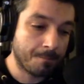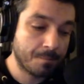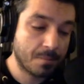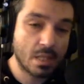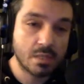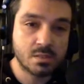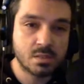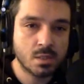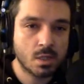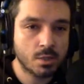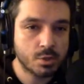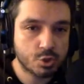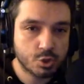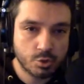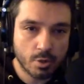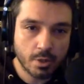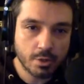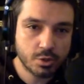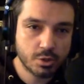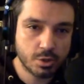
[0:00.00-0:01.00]
It's not
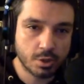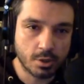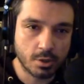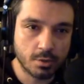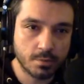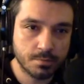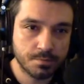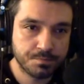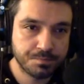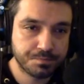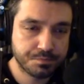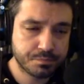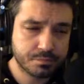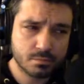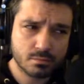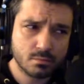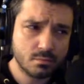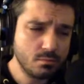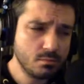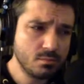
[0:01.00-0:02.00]
structured.
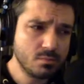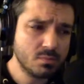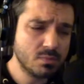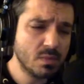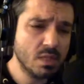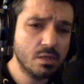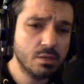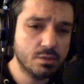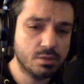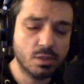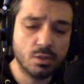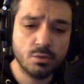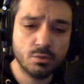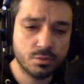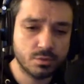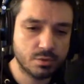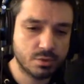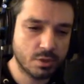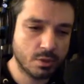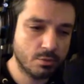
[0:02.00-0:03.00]

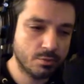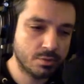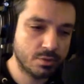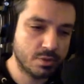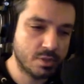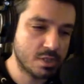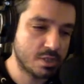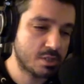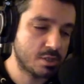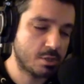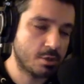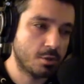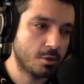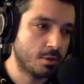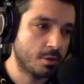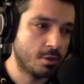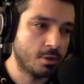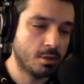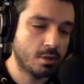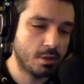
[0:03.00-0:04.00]
Don't
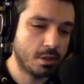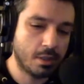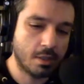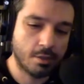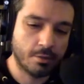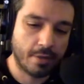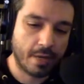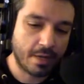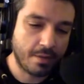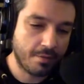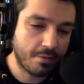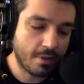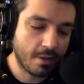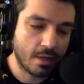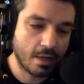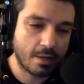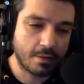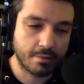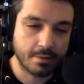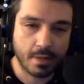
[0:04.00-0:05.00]
discern, anything
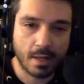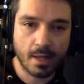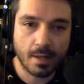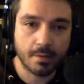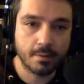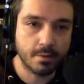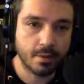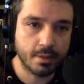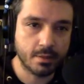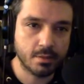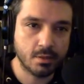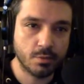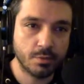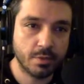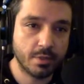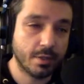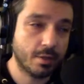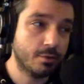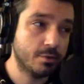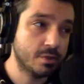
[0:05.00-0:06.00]
out of that. Like, don't be
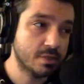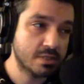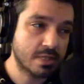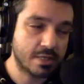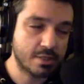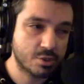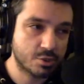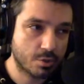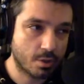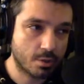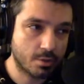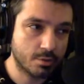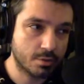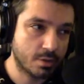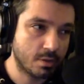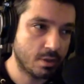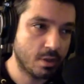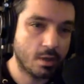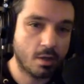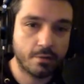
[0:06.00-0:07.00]
like, oh, this guy struggled
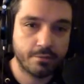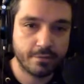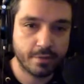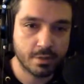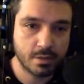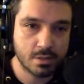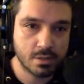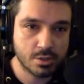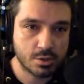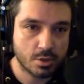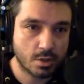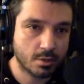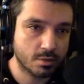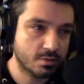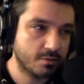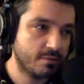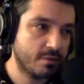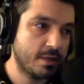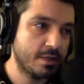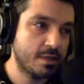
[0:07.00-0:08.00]
in the offense. He struggled to
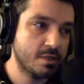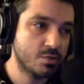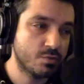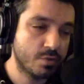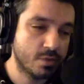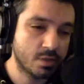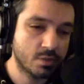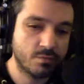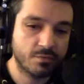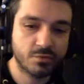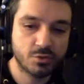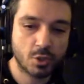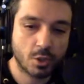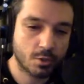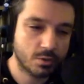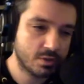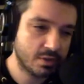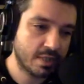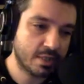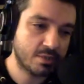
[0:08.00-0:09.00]
find his rhythm,
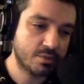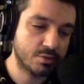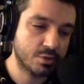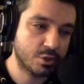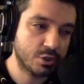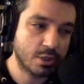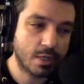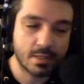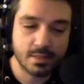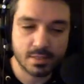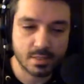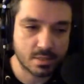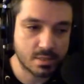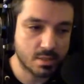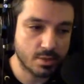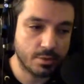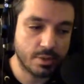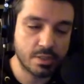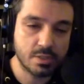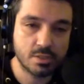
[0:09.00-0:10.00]
struggled to get to his shots, and
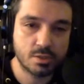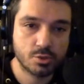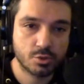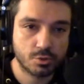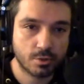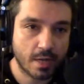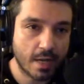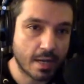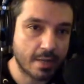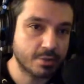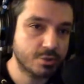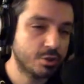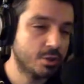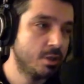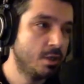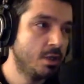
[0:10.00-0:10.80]
so he's trash.